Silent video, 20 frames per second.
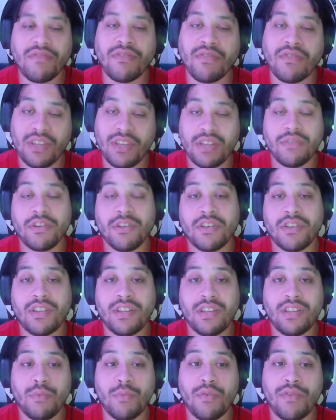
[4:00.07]
you've seen the Justice
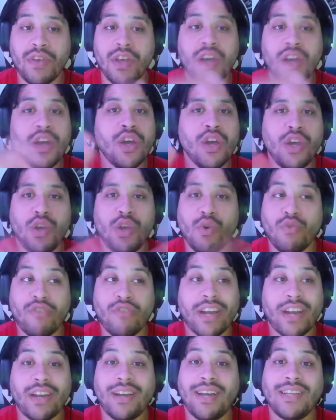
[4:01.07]
League movie, you'll
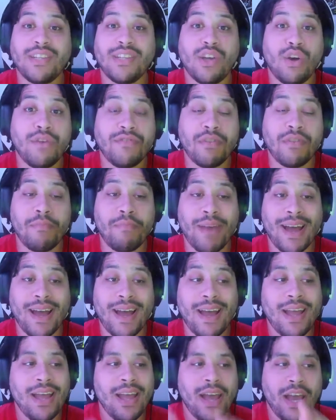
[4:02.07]
recognize her off the bat,
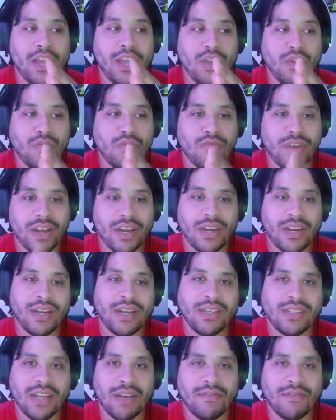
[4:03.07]
and you'll
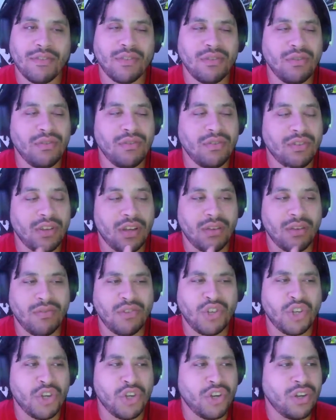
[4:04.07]
recognize the other dude, uh,
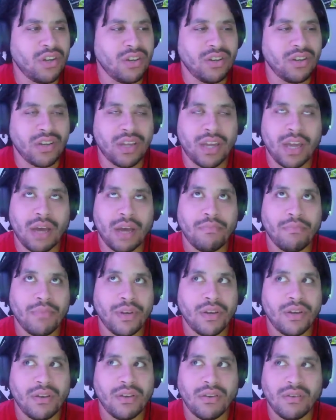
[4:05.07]
John
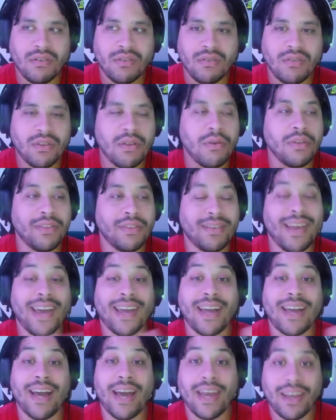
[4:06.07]
Cabin, the tech
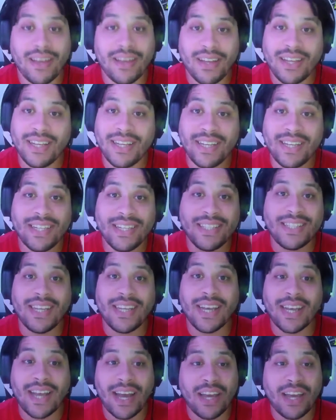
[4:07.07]
guy.
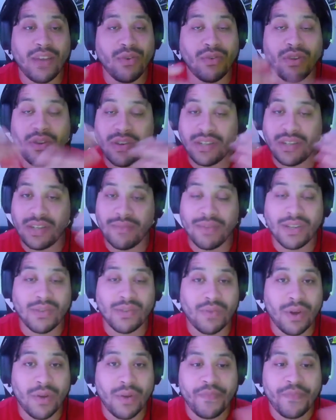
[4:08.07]
Tech guy. You'll notice him as
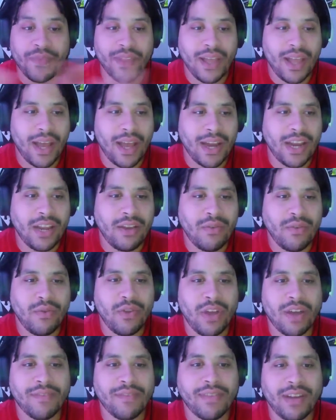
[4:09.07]
well. And then you
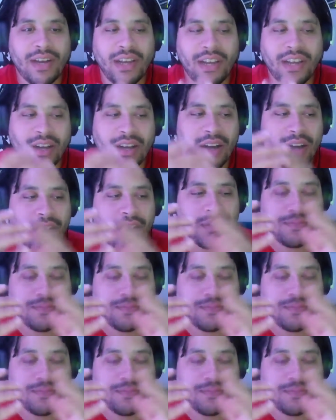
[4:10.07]
have the leader